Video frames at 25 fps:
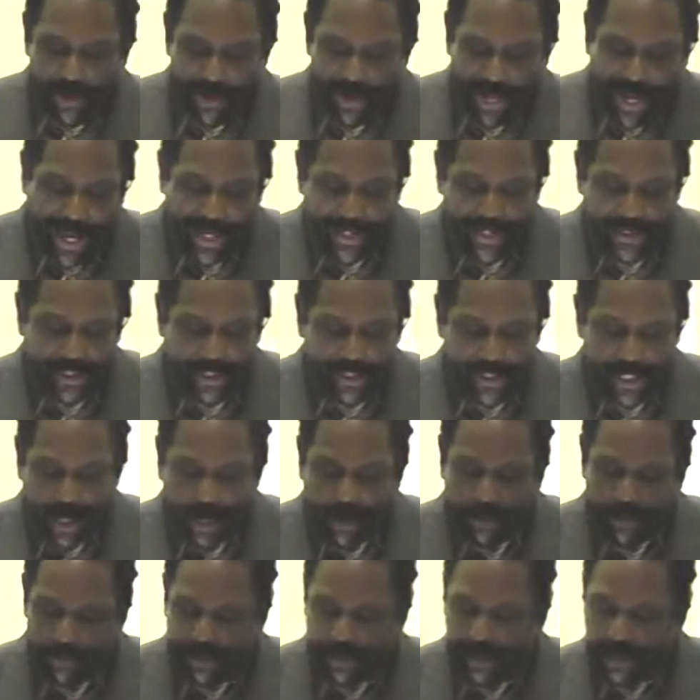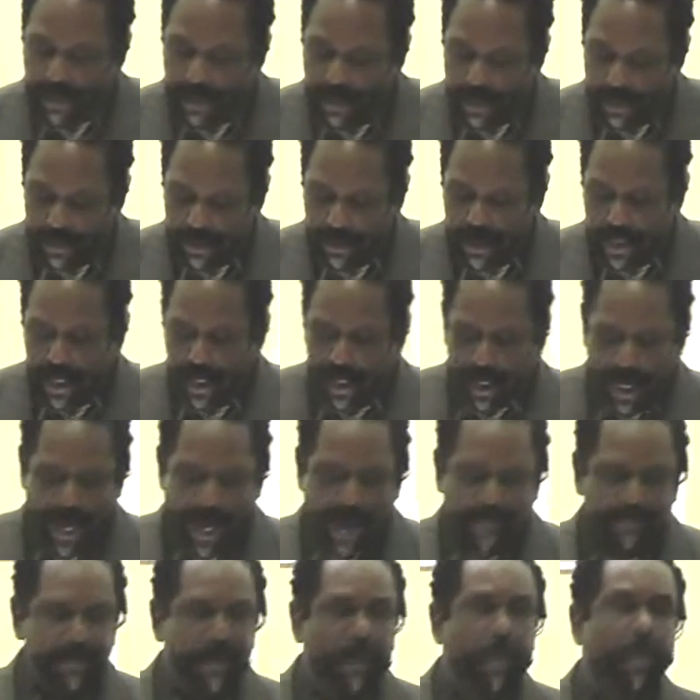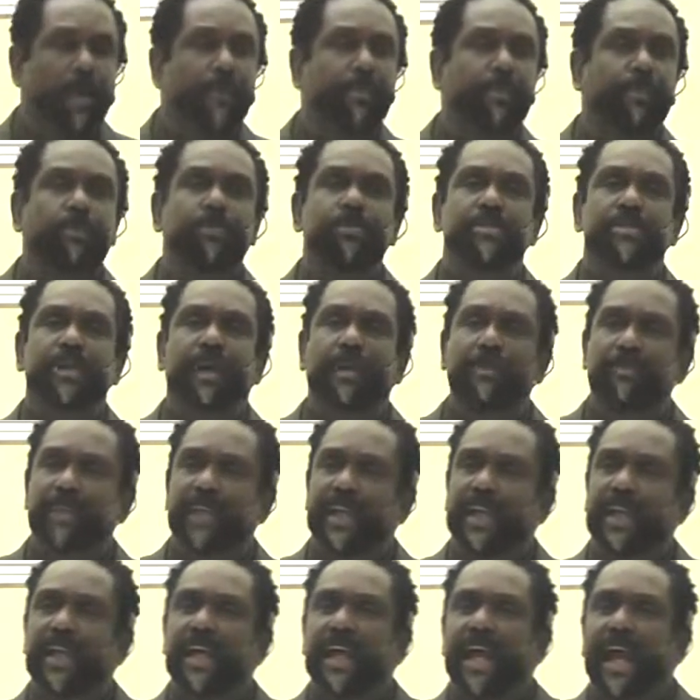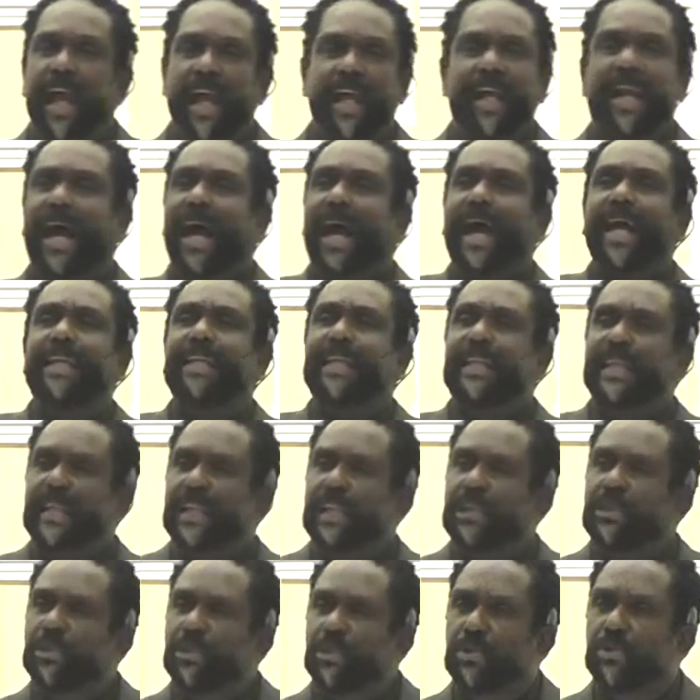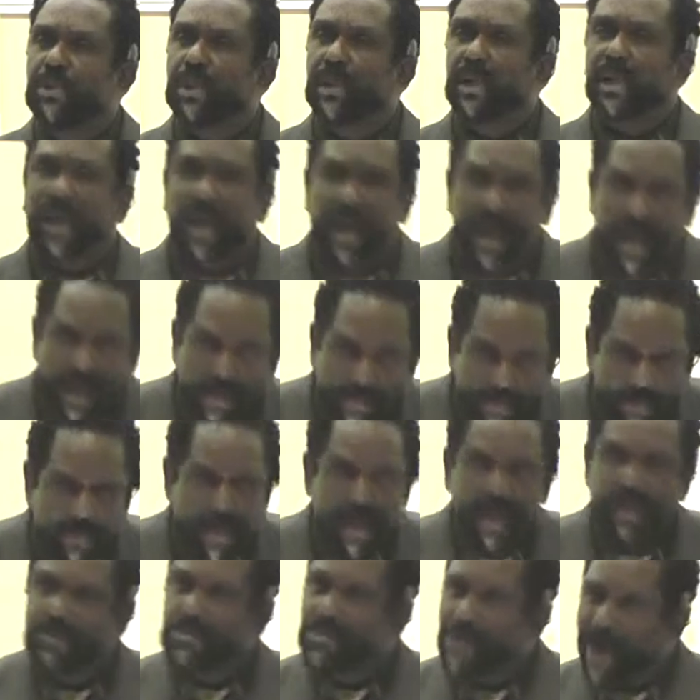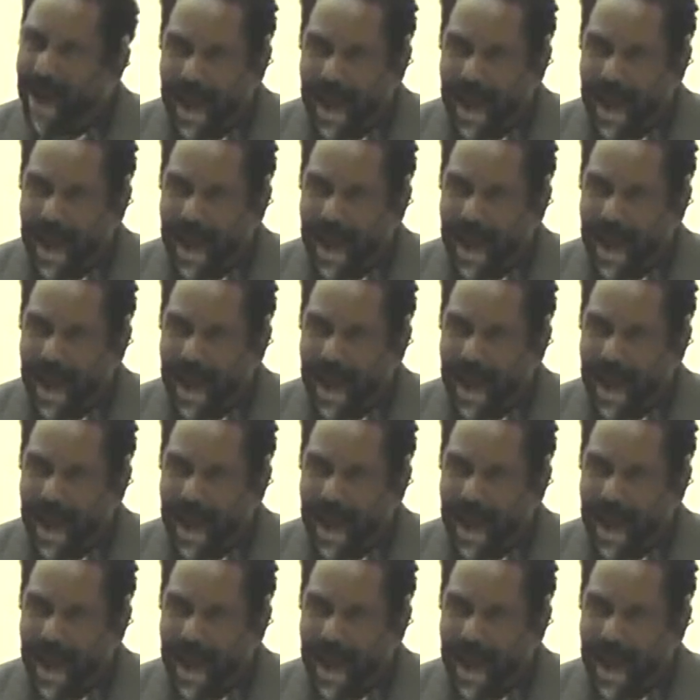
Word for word: Lord, I need help because I'm going through something and I need you to come